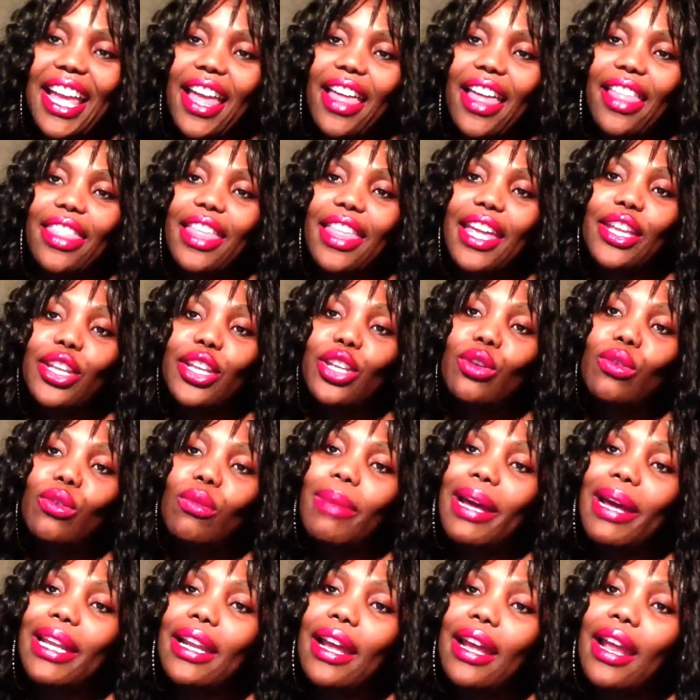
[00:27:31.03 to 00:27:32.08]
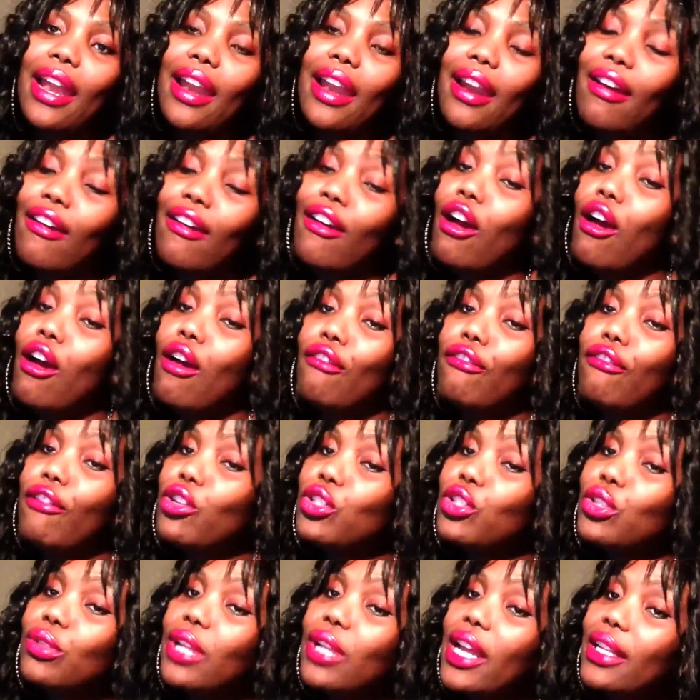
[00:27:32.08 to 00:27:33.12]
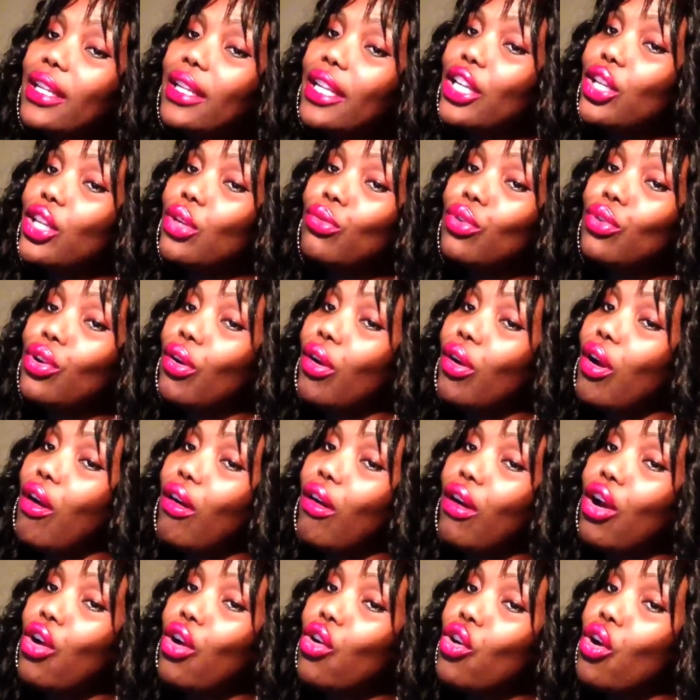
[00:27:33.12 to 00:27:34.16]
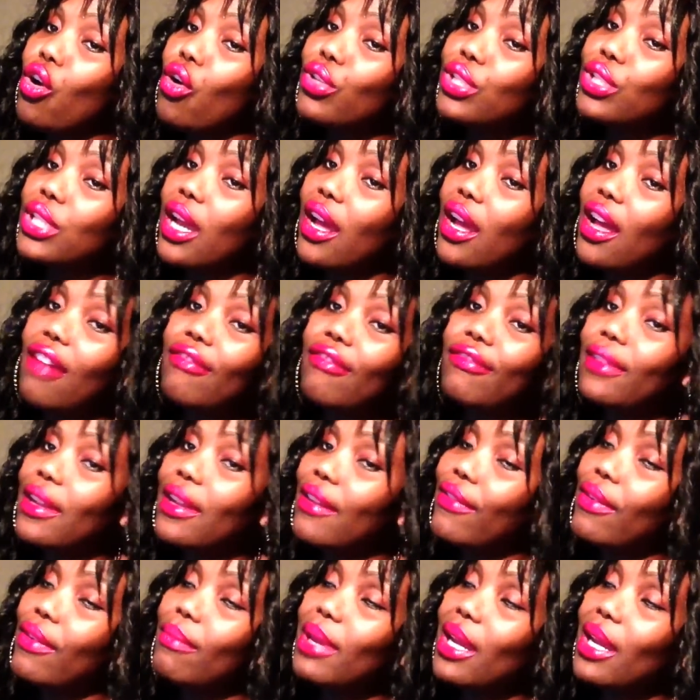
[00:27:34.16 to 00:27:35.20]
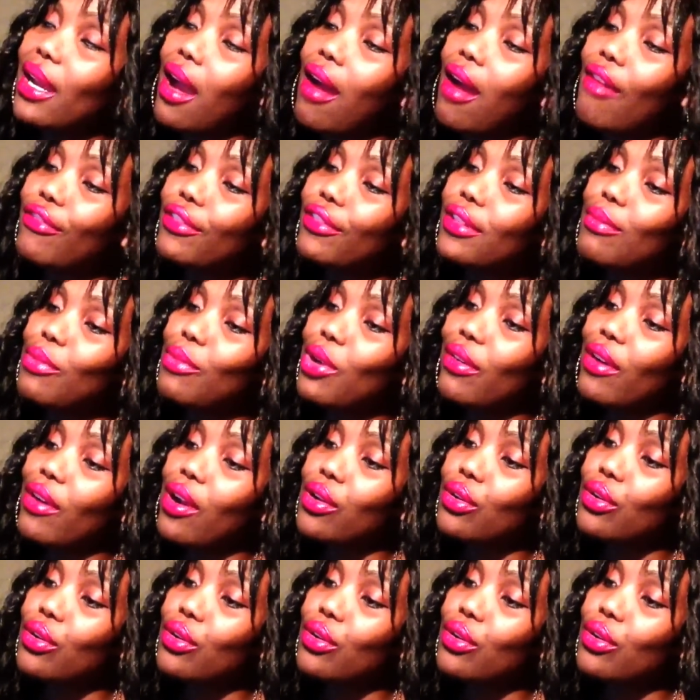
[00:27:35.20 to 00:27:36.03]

They do, but fortunately, you know, Gosha have never been comfortable around